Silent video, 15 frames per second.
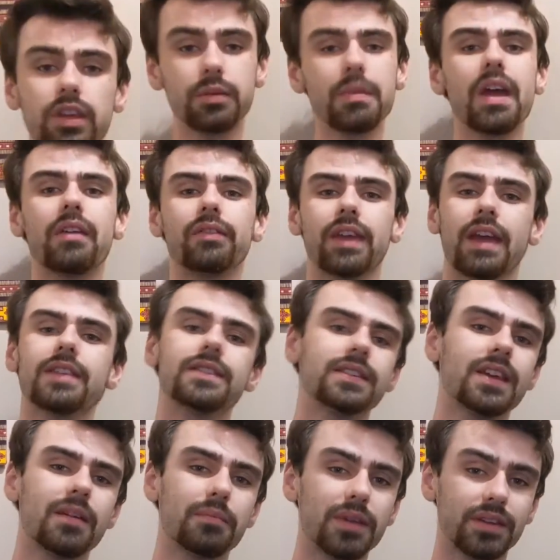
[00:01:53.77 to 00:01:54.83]
may have guessed
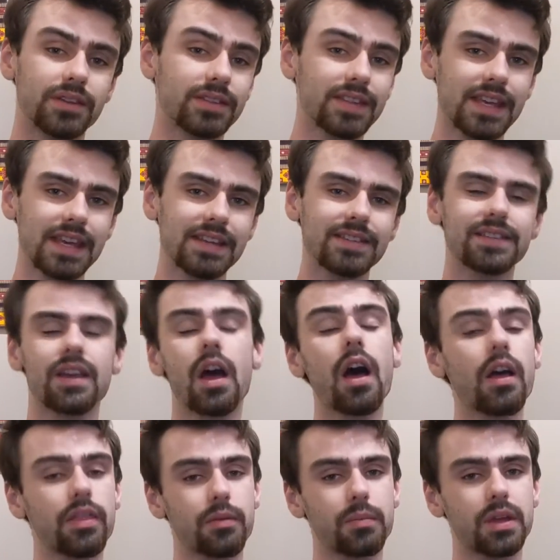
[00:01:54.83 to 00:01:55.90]
it, but seeds are
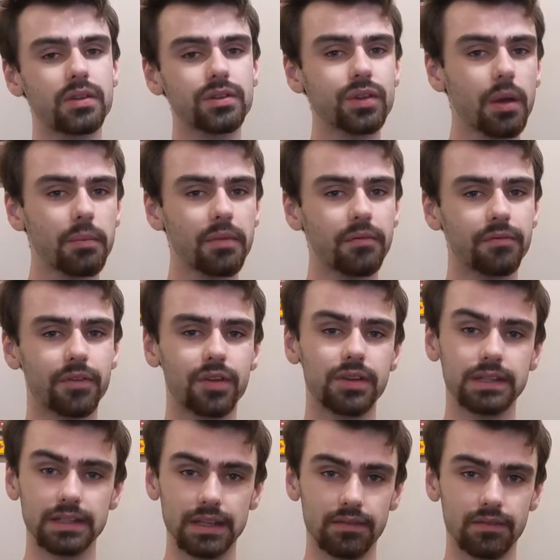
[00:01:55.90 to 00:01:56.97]
the most common food
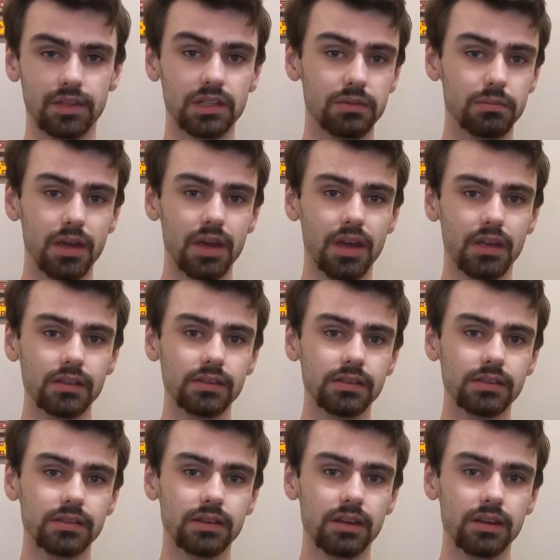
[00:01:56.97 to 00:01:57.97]
given to birds.